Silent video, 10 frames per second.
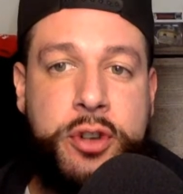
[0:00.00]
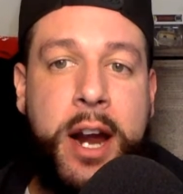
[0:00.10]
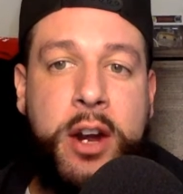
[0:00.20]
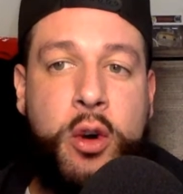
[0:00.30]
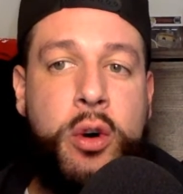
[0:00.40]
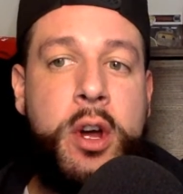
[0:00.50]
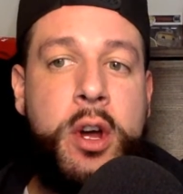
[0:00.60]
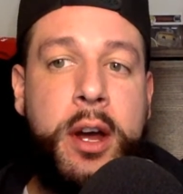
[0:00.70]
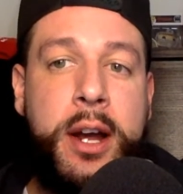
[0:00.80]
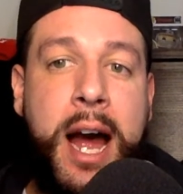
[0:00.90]
right, cool.
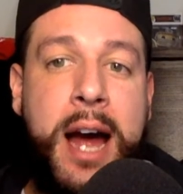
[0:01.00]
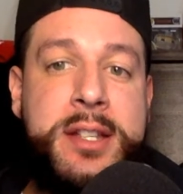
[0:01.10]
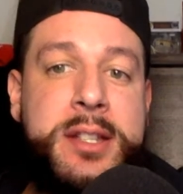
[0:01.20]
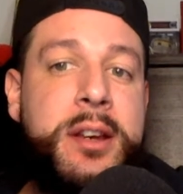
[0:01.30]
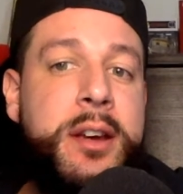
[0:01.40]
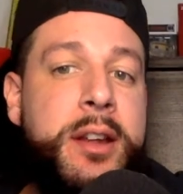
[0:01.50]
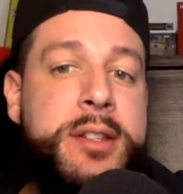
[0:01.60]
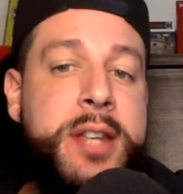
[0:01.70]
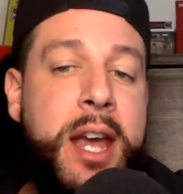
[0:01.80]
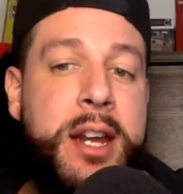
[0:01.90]
Guys,
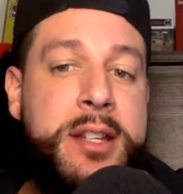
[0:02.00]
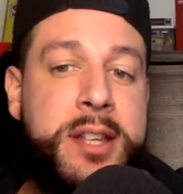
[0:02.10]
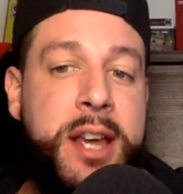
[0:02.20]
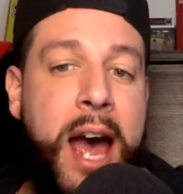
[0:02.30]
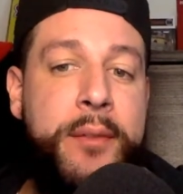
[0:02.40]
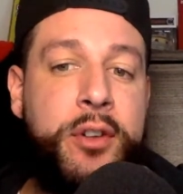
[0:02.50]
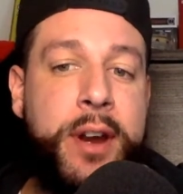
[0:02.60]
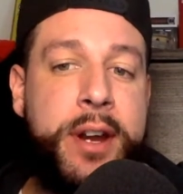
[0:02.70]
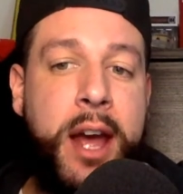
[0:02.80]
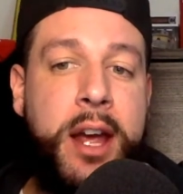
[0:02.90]
take it easy. Have a
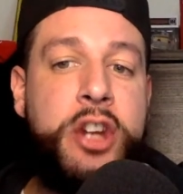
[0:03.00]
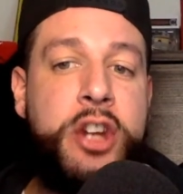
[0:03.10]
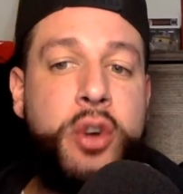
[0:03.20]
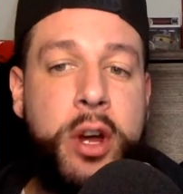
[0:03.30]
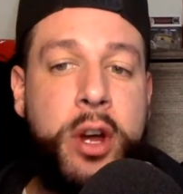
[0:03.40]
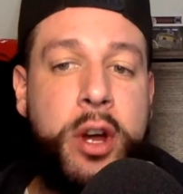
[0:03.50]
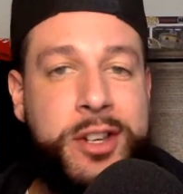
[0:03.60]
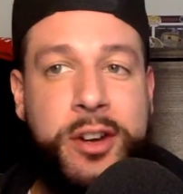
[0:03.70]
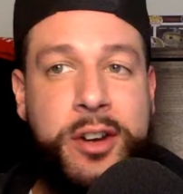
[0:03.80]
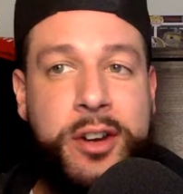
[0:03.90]
great night. Enjoy the
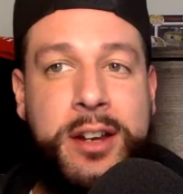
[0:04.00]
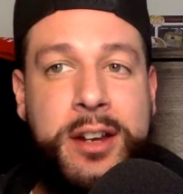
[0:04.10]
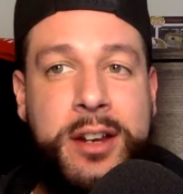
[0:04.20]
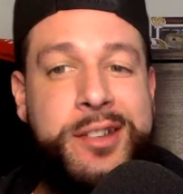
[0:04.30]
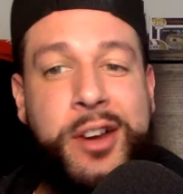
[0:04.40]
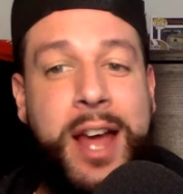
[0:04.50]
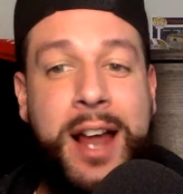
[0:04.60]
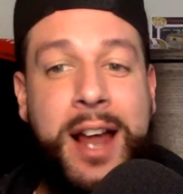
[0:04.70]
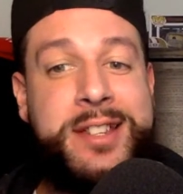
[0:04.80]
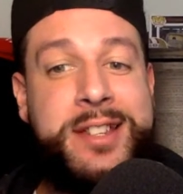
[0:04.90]
rest of your night, because you're in
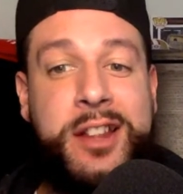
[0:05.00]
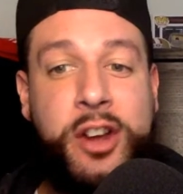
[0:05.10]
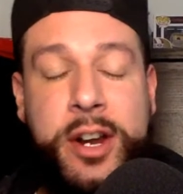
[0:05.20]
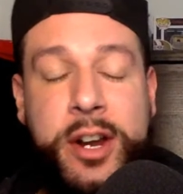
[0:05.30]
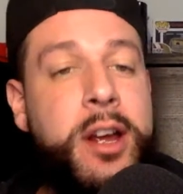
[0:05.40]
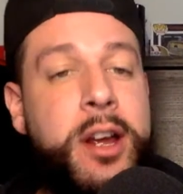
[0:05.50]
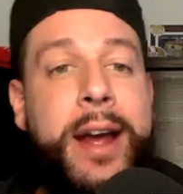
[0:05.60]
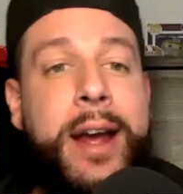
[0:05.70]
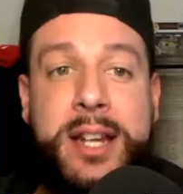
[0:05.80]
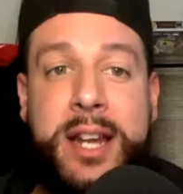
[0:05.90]
Cali. It's 8:30.
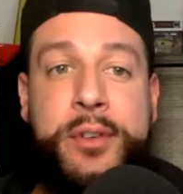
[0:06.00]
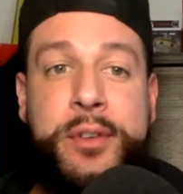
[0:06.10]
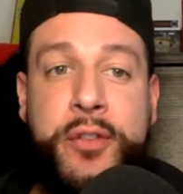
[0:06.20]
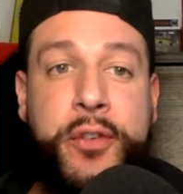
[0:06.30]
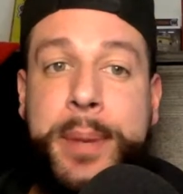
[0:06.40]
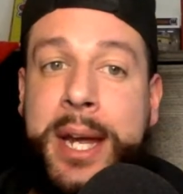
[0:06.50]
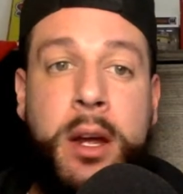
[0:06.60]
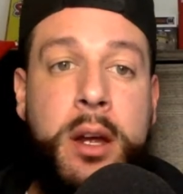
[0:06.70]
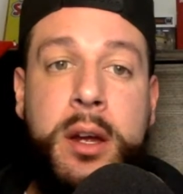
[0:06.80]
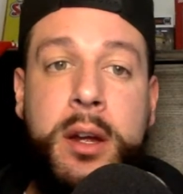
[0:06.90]
It's 11:30 for
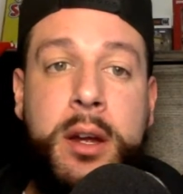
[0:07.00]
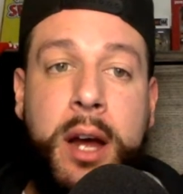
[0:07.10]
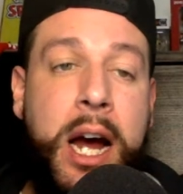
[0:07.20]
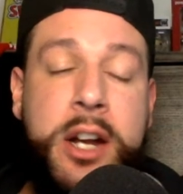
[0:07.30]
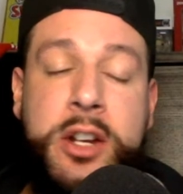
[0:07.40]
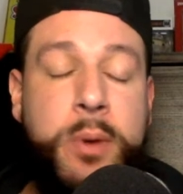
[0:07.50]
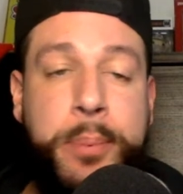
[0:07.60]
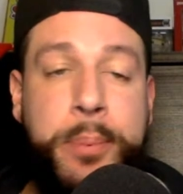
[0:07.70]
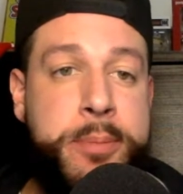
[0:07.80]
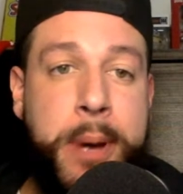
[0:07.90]
me. I just
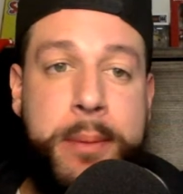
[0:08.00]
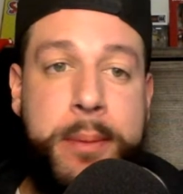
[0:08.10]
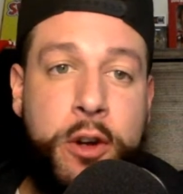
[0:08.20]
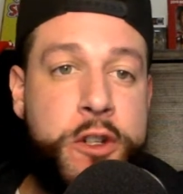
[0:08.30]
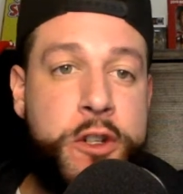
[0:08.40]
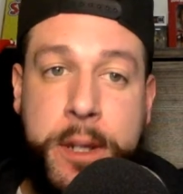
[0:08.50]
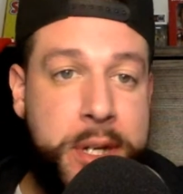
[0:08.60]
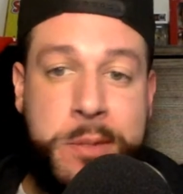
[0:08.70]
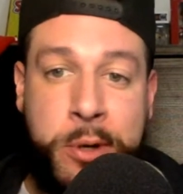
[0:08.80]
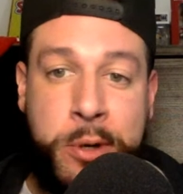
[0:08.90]
want to play Spider-Man and go to
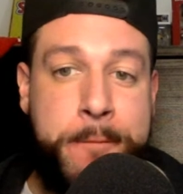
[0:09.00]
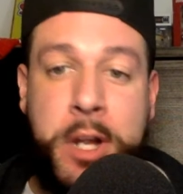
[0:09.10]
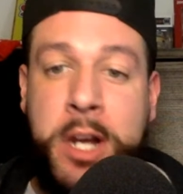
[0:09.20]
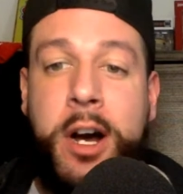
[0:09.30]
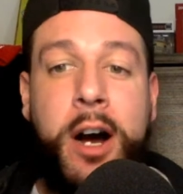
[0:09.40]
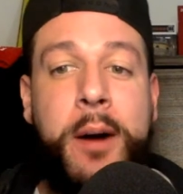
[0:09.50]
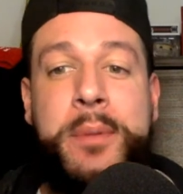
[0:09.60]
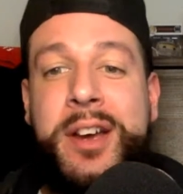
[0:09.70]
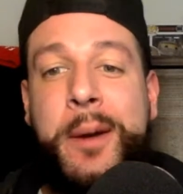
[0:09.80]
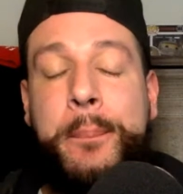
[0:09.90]
sleep at this point.
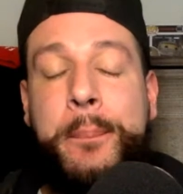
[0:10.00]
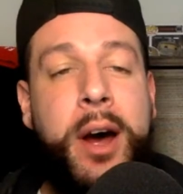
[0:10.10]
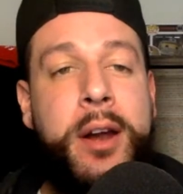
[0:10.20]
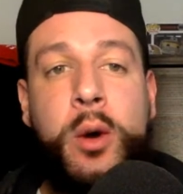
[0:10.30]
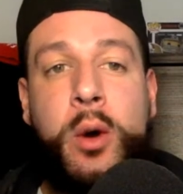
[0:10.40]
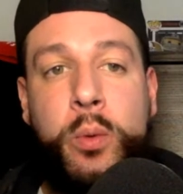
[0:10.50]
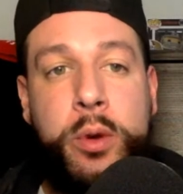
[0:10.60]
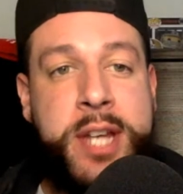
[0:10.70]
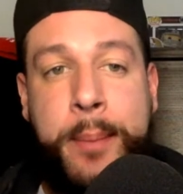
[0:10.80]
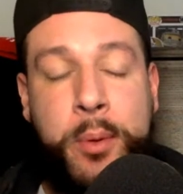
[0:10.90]
But
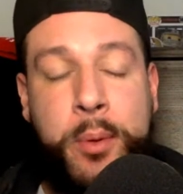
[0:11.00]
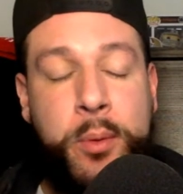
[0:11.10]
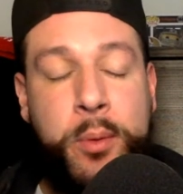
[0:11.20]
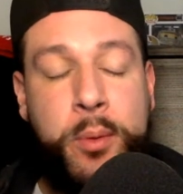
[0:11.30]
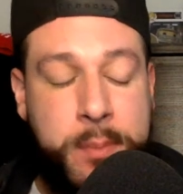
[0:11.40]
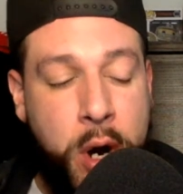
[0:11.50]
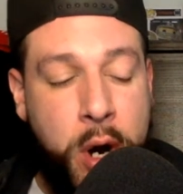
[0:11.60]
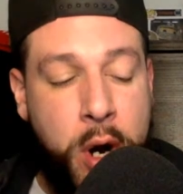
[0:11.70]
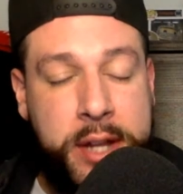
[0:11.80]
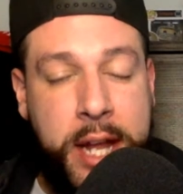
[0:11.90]
we'll tap in with you guys
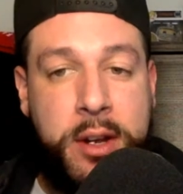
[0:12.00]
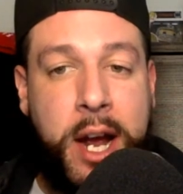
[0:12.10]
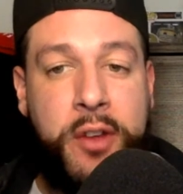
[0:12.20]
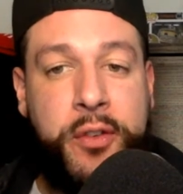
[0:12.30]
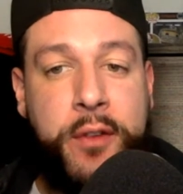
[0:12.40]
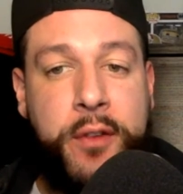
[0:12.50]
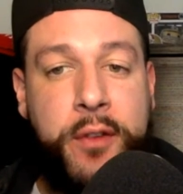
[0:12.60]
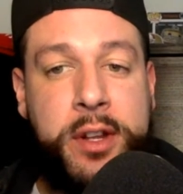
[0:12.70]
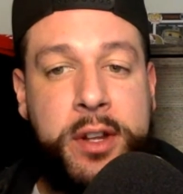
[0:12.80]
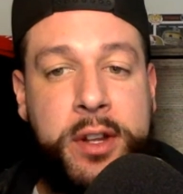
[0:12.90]
tomorrow. Thank you guys for
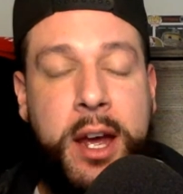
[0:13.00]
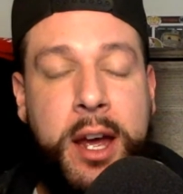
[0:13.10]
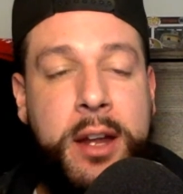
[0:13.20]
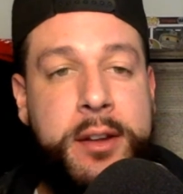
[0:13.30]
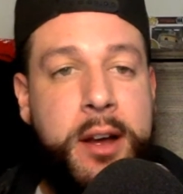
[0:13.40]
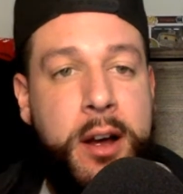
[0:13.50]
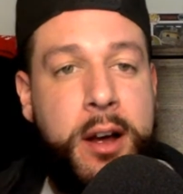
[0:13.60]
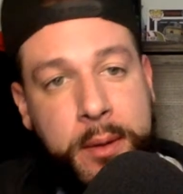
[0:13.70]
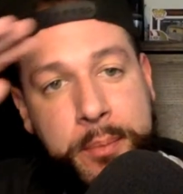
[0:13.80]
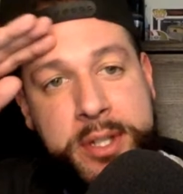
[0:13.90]
everything, and
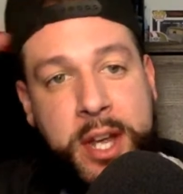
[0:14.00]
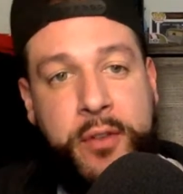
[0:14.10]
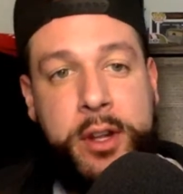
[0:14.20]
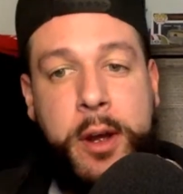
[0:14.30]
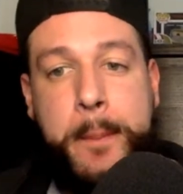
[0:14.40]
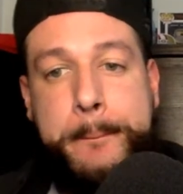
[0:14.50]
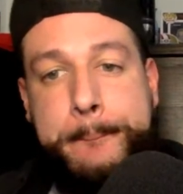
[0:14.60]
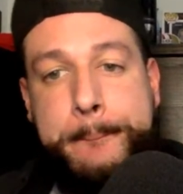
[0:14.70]
be safe out there.